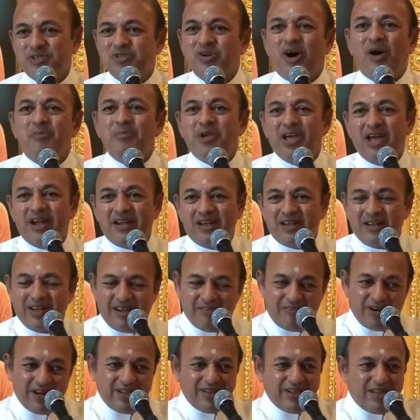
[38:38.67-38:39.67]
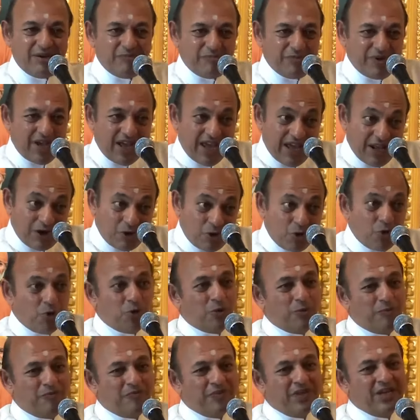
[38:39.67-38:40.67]
Swami had given them a
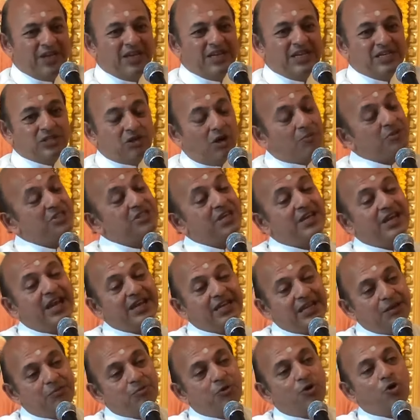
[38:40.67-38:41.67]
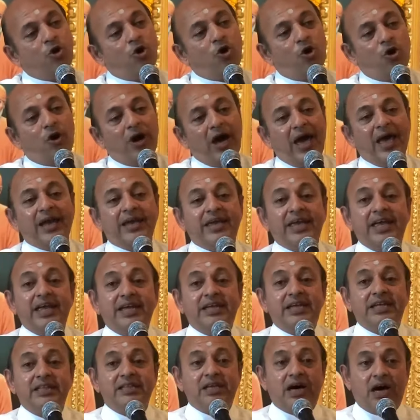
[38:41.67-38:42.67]
room. Swami said, let him go and
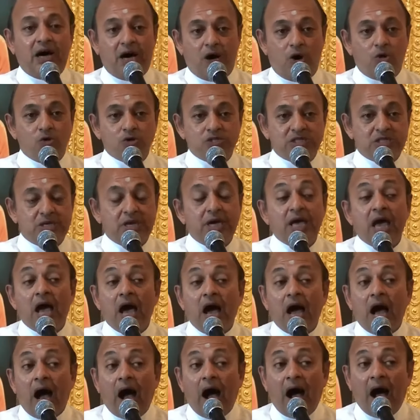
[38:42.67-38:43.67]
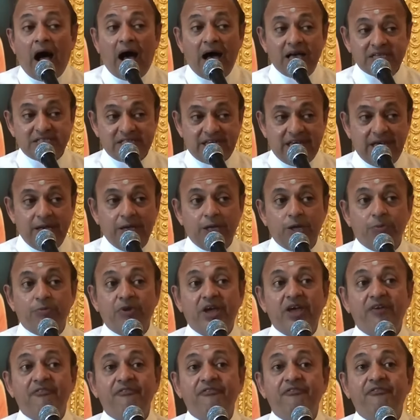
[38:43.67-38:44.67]
eat in the house. Ask him to
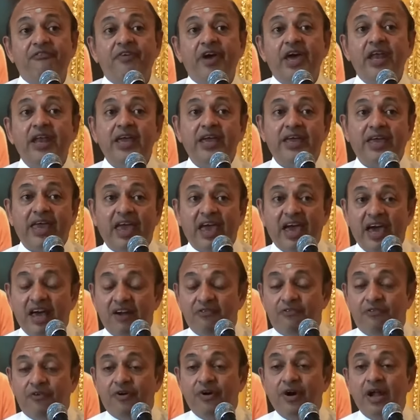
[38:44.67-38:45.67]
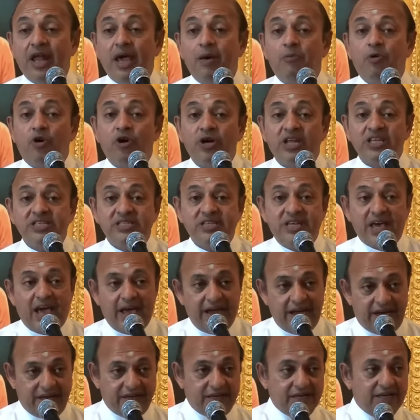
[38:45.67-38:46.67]
be very careful about his
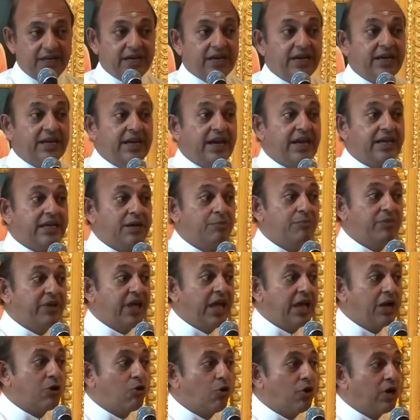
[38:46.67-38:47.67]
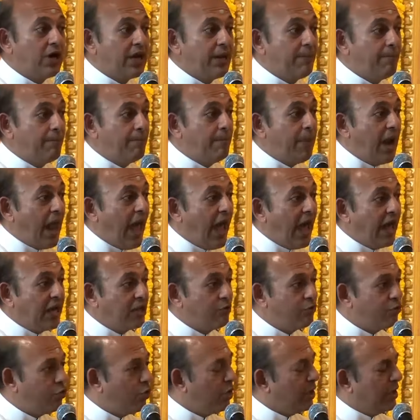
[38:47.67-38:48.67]
diet. Let him take only
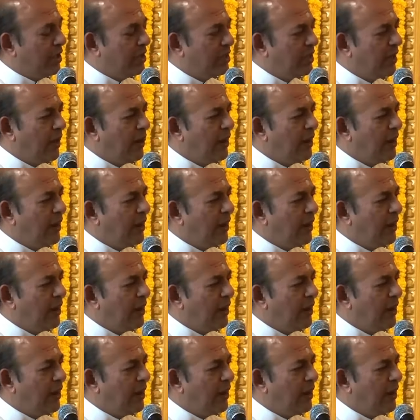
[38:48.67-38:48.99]
bland food.